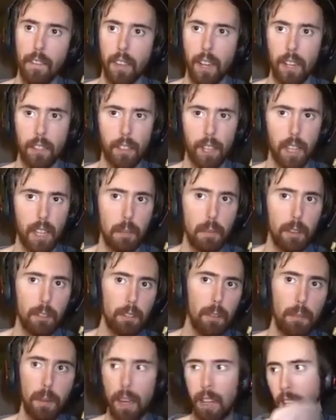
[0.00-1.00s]
It's like the
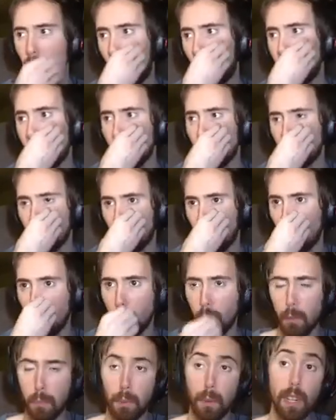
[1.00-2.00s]
Mists of Pandaria story
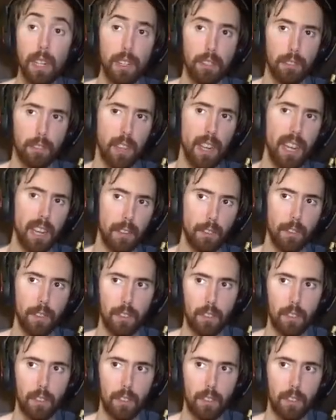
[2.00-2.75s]
was pretty safe.